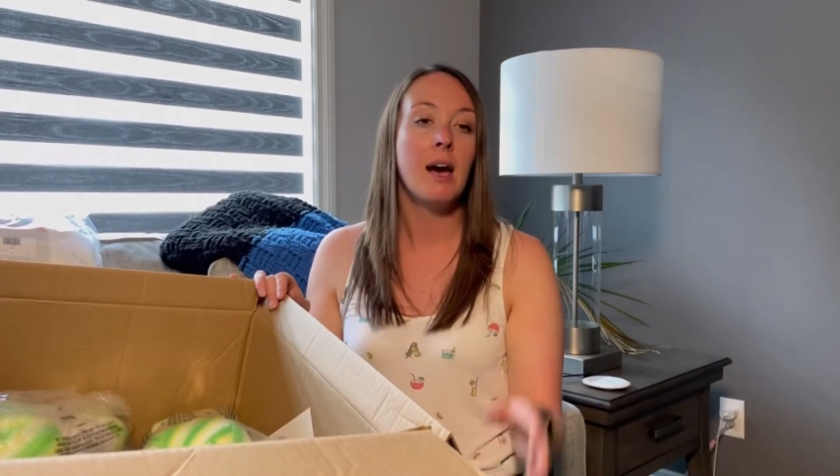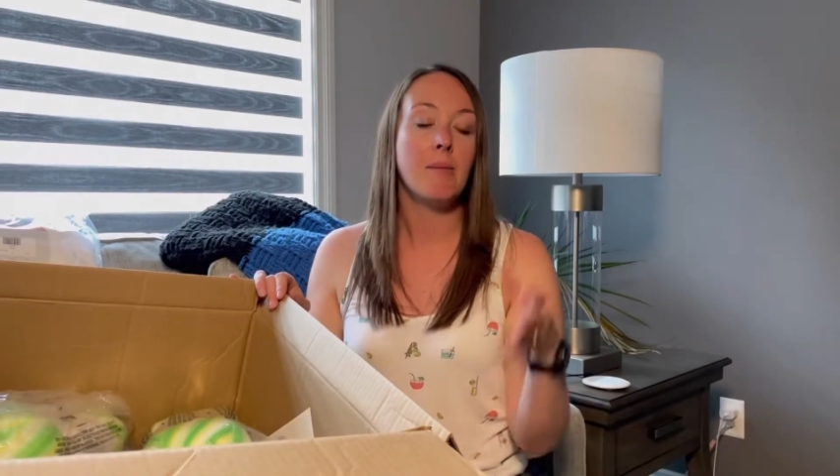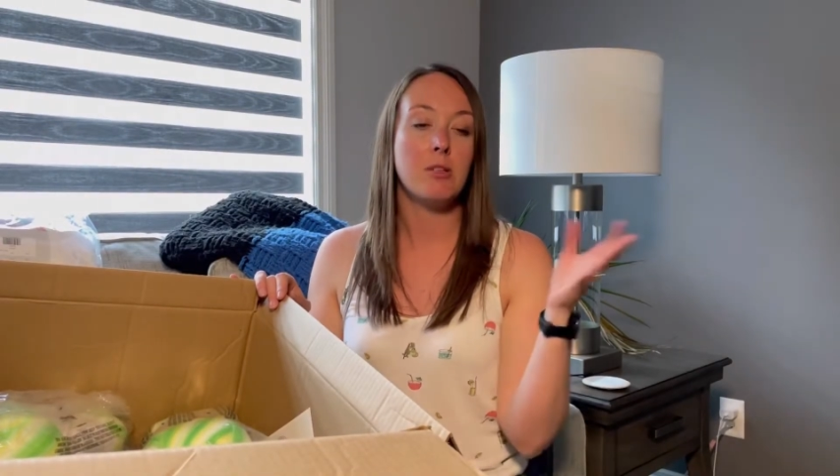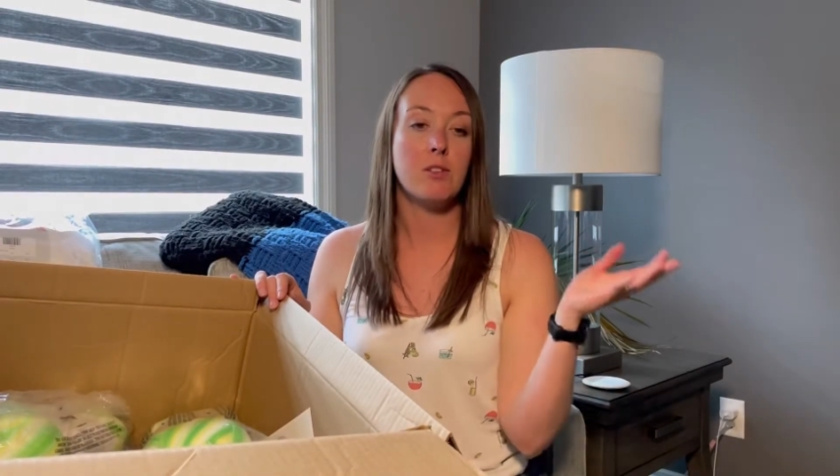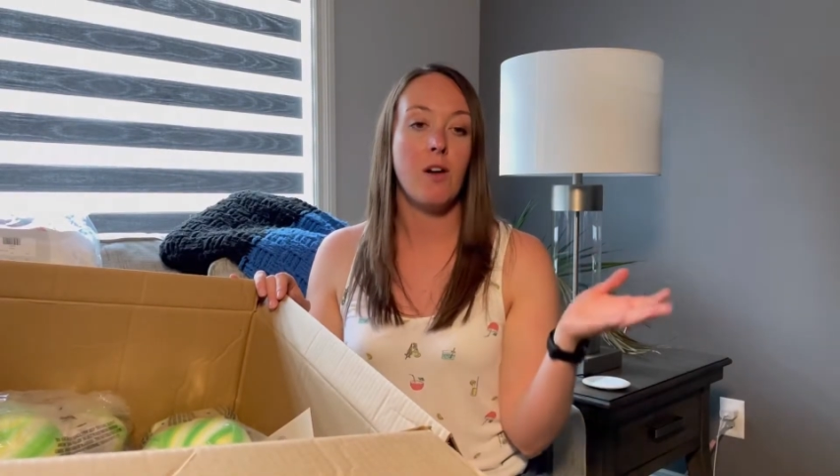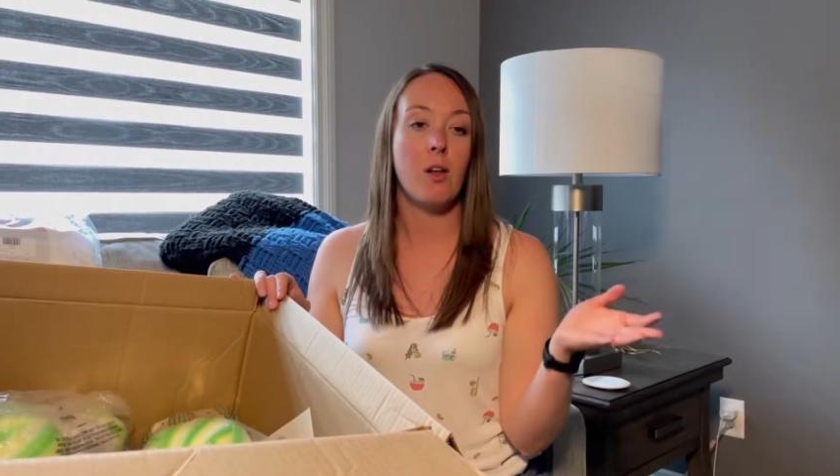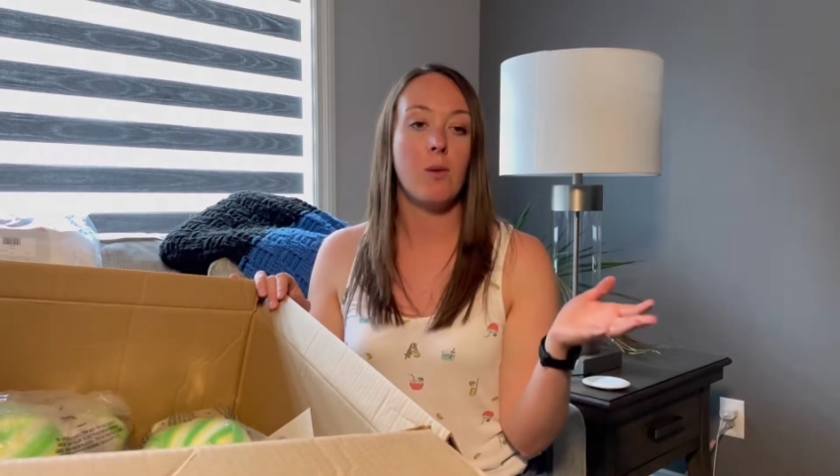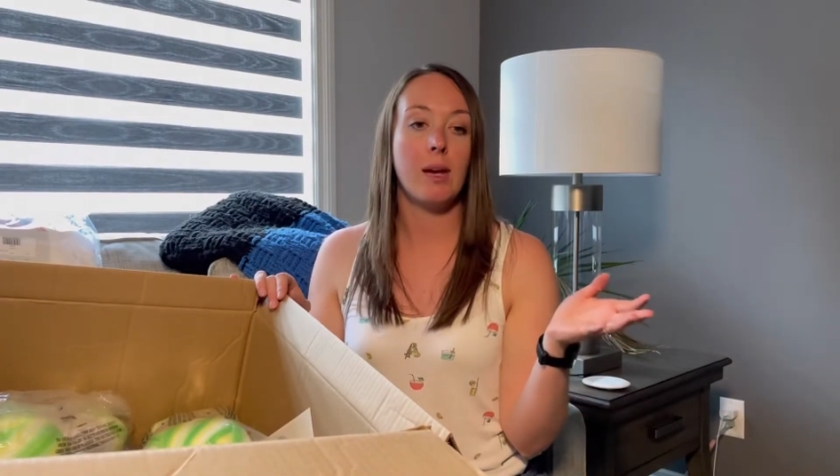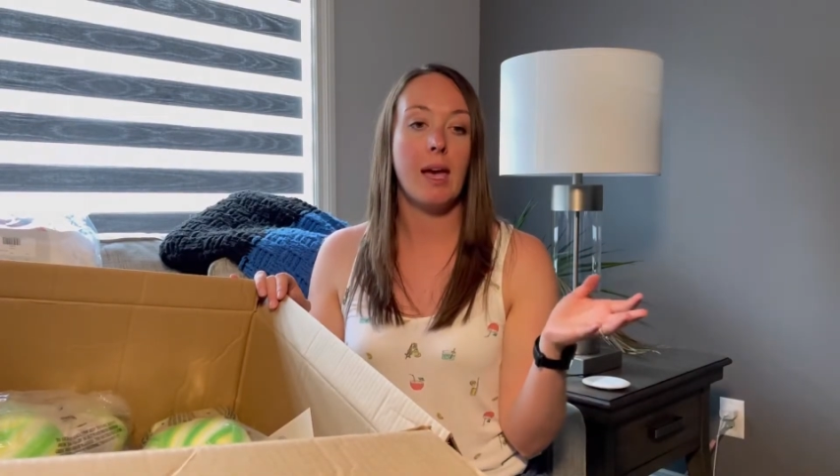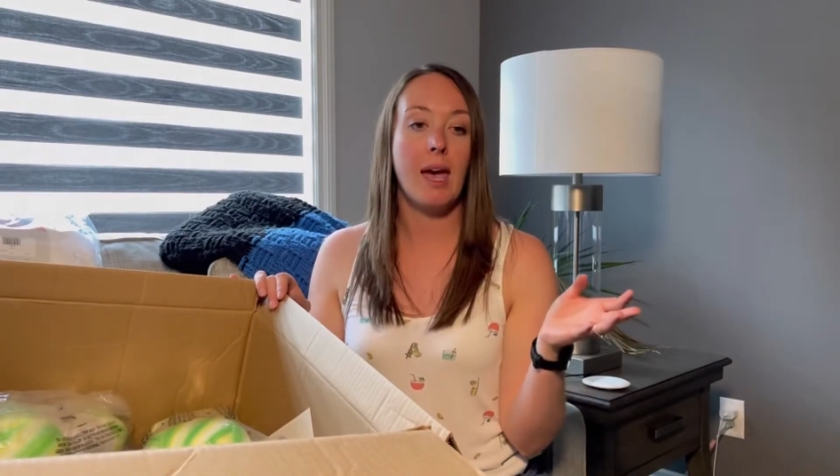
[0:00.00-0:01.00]
I'm just
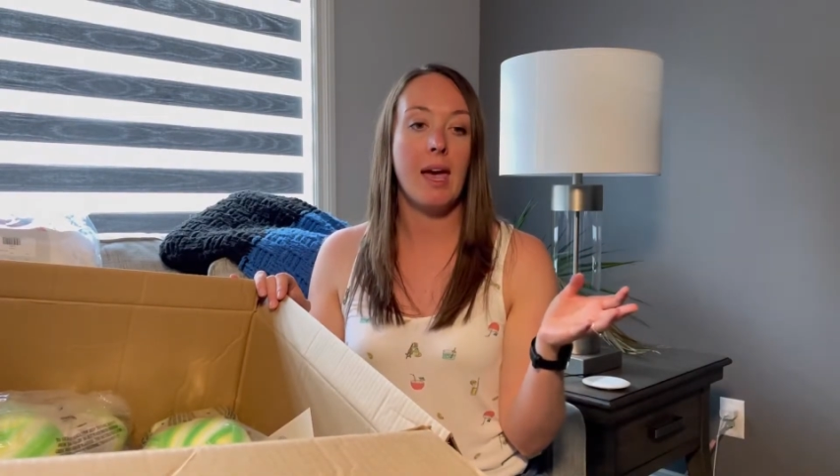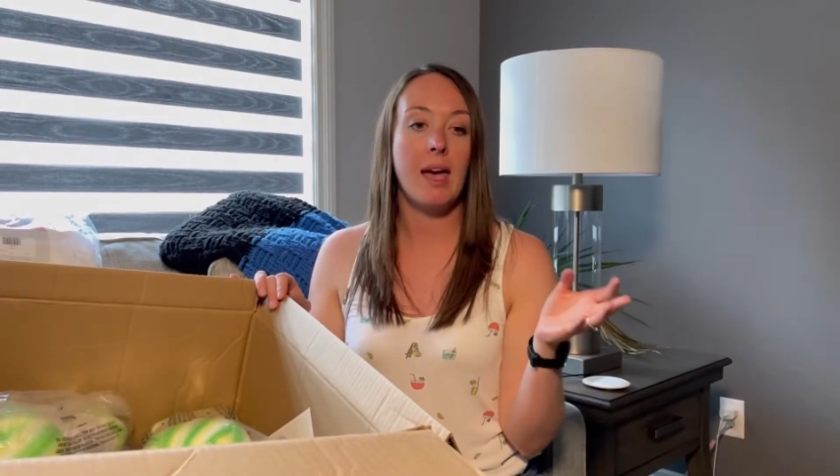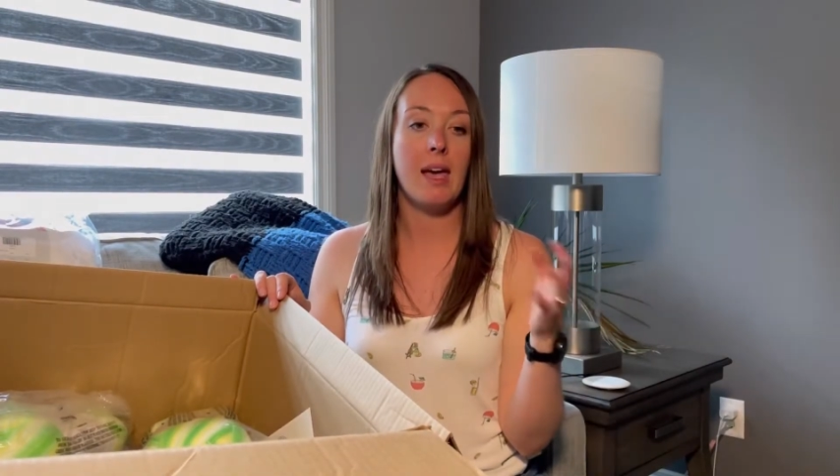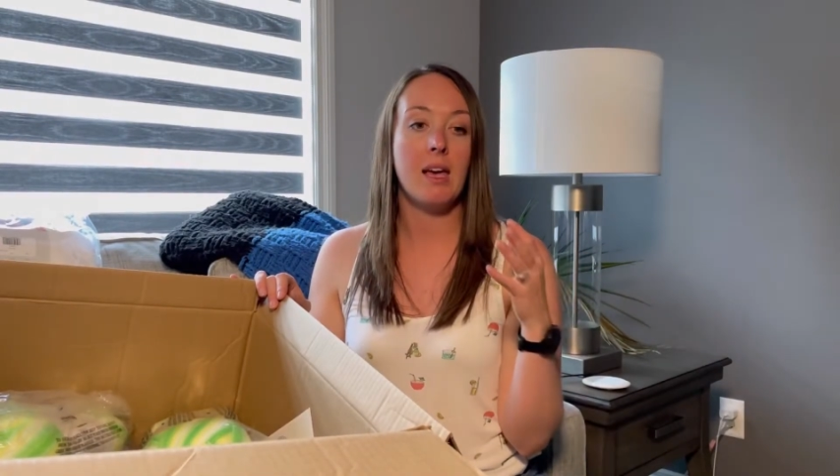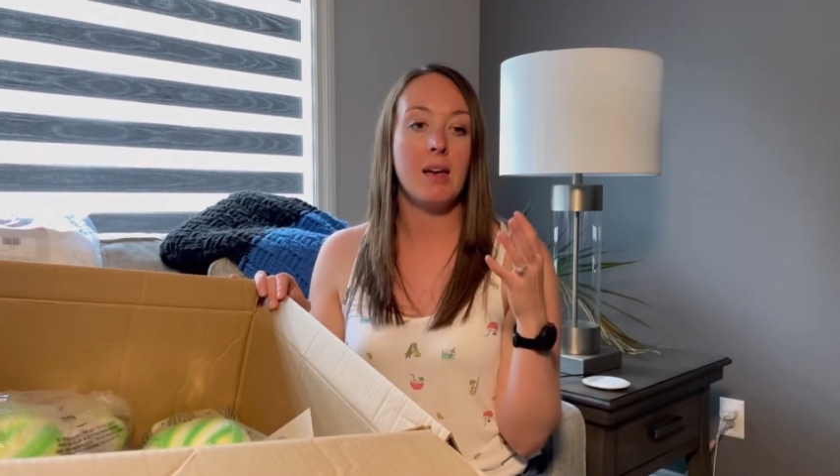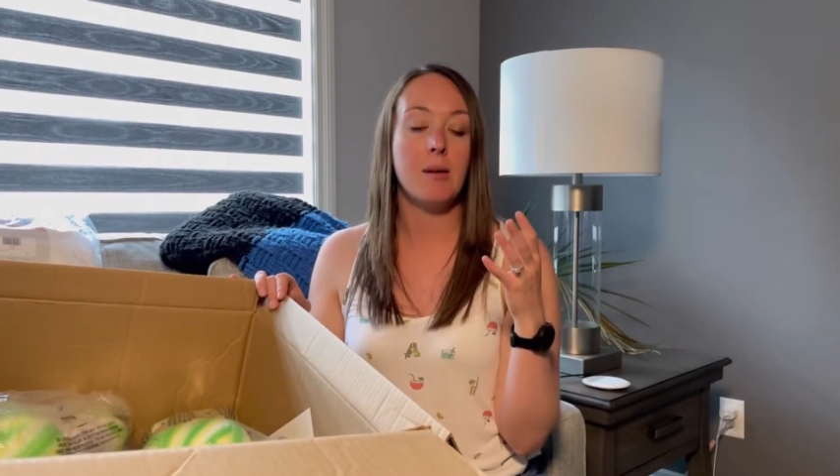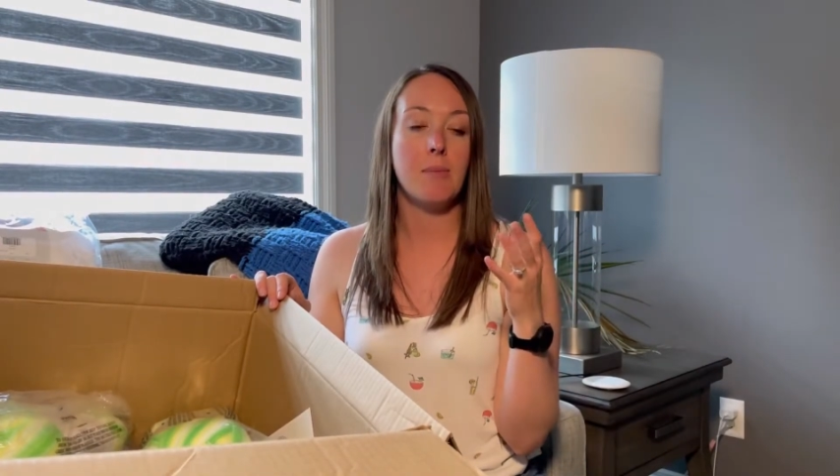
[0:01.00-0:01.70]
following a